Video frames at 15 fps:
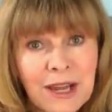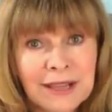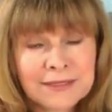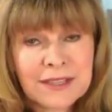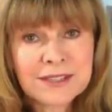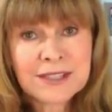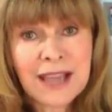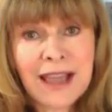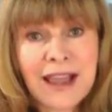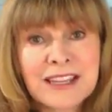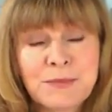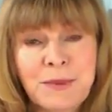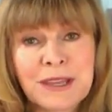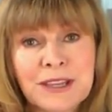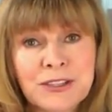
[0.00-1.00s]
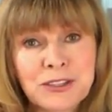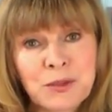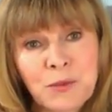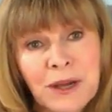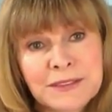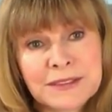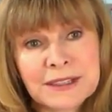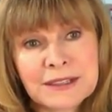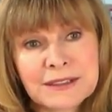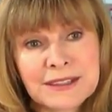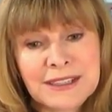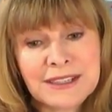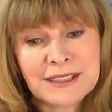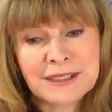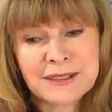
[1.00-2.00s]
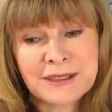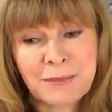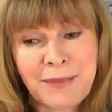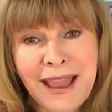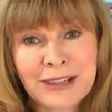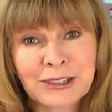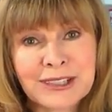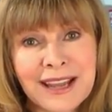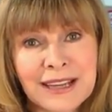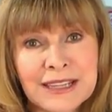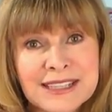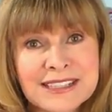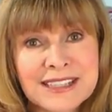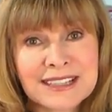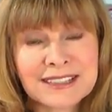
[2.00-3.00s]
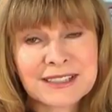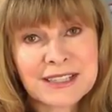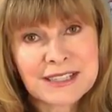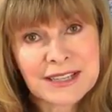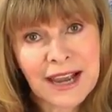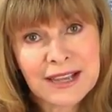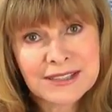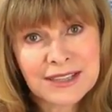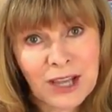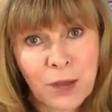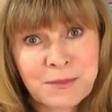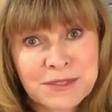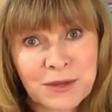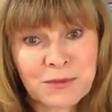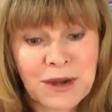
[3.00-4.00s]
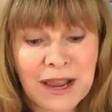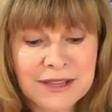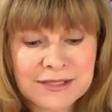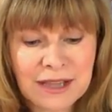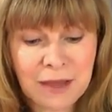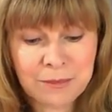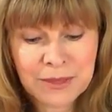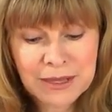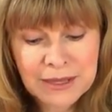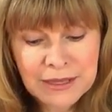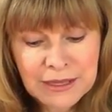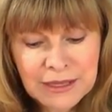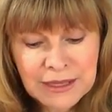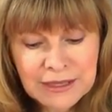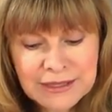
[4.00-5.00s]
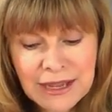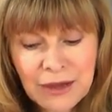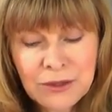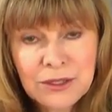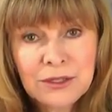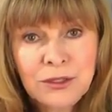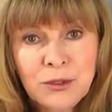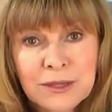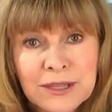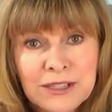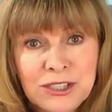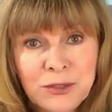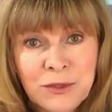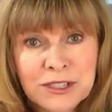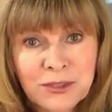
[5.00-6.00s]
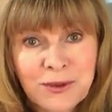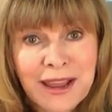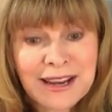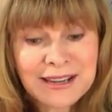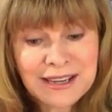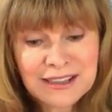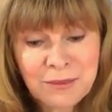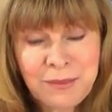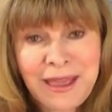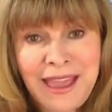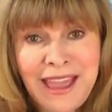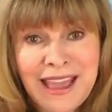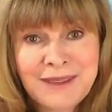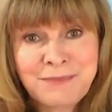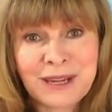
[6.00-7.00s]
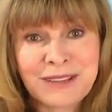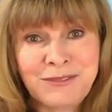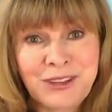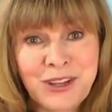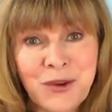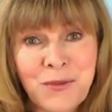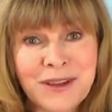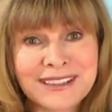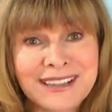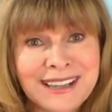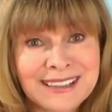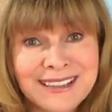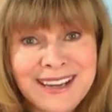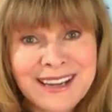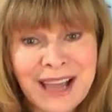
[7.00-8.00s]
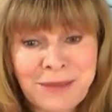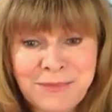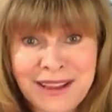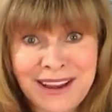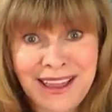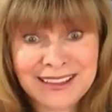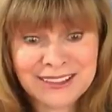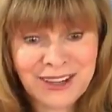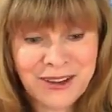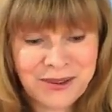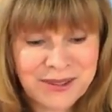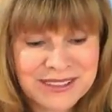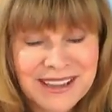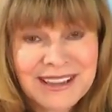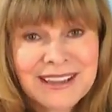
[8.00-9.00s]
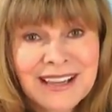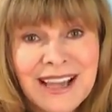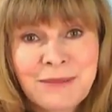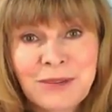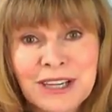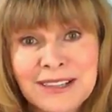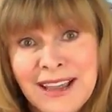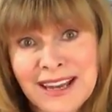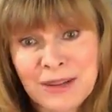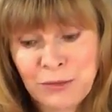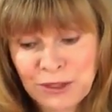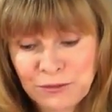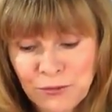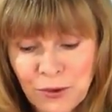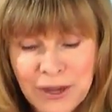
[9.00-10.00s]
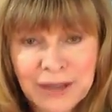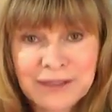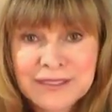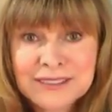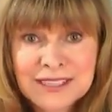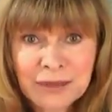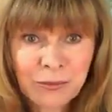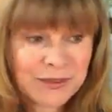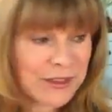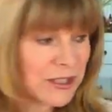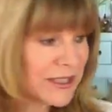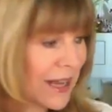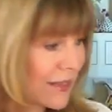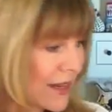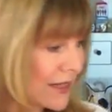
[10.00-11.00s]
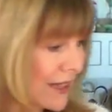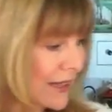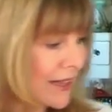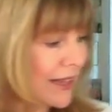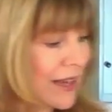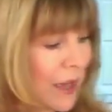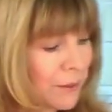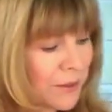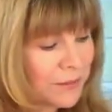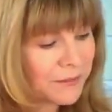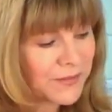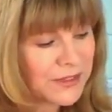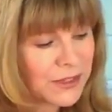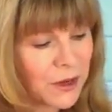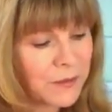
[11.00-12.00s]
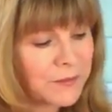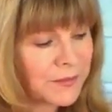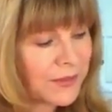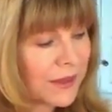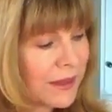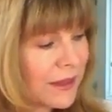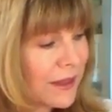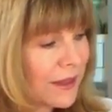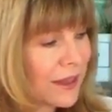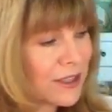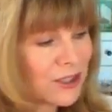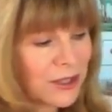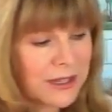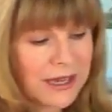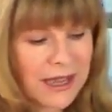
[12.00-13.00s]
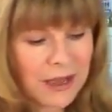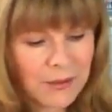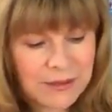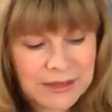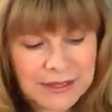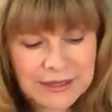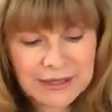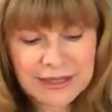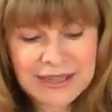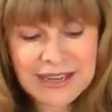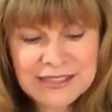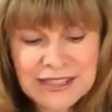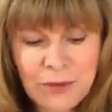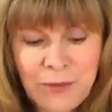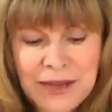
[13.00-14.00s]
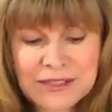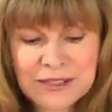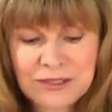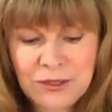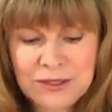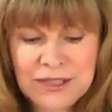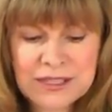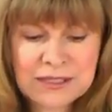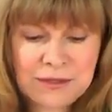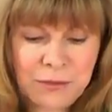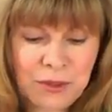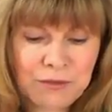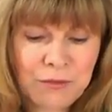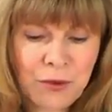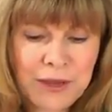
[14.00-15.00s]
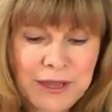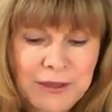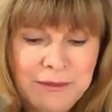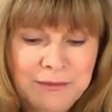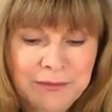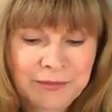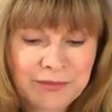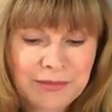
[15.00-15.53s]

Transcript: and not the sides because you want the batter to kind of stick to the sides. It helps it rise up. Now, you can do it directly in the pan, but if you don't want any cleanup, and I don't, I'm going to line it with foil, so that way there's nothing to clean up. So I'll show you how an easy way to do this with foil.